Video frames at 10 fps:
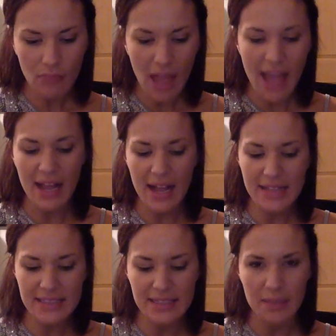I
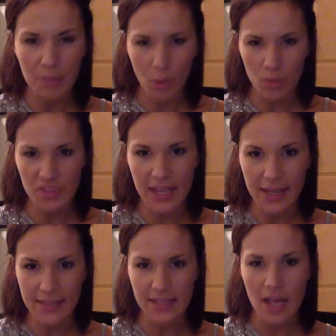constantly post
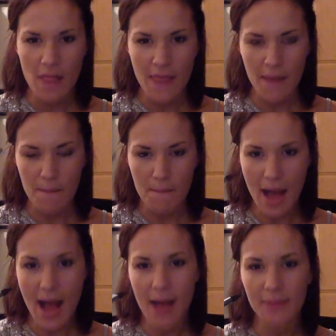things that
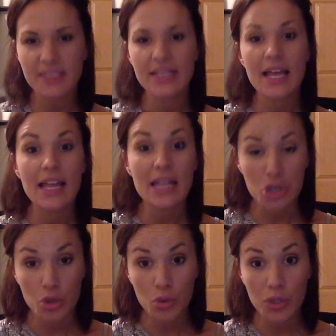moms,
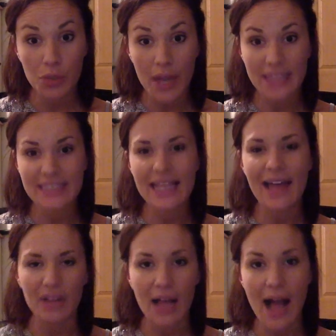newlyweds
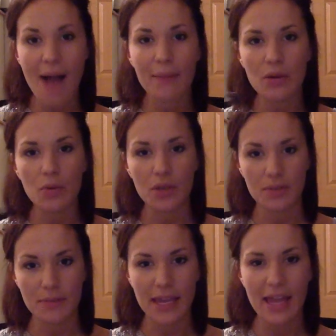have in common with
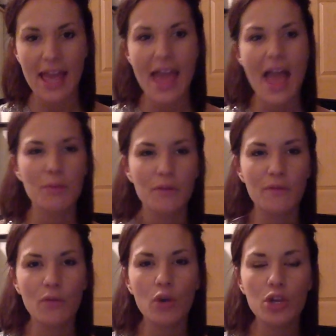me. And
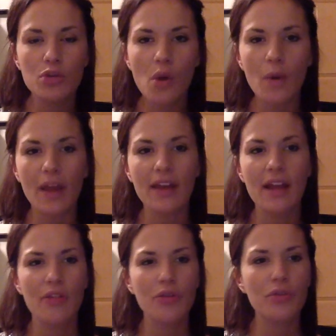before you know it,
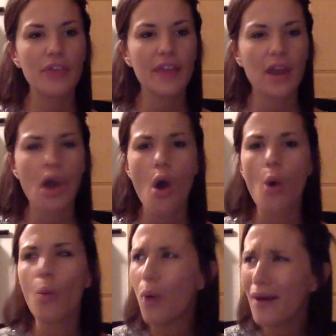they're thinking,
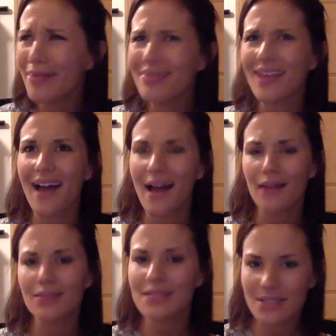what the hell
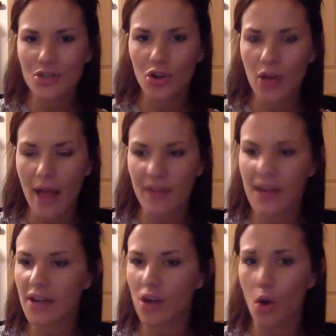does this girl have that
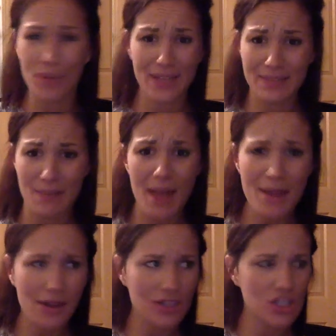I don't? Because my
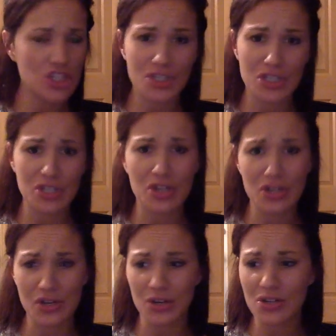marriage is just as good
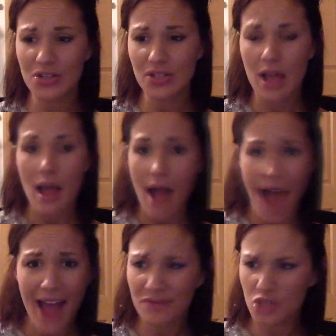as hers.
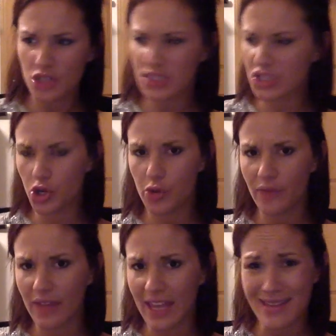I have just as cute of
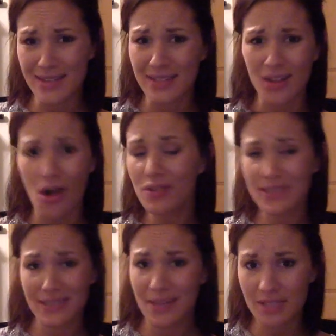a kid that does all the
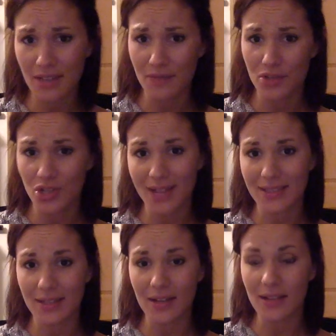same stuff that
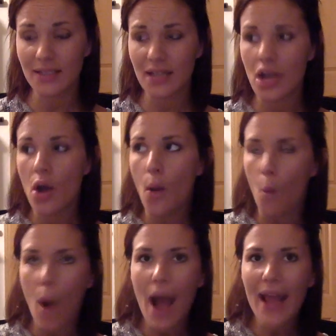Jackson does.
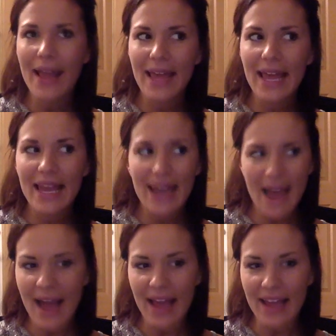Why can't
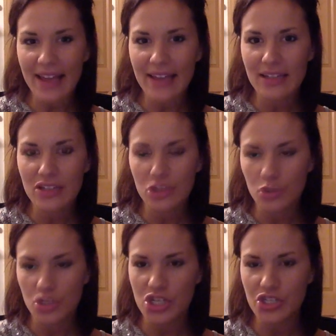I do
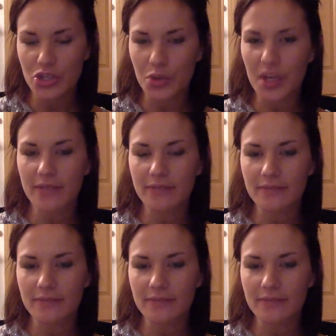what she's doing?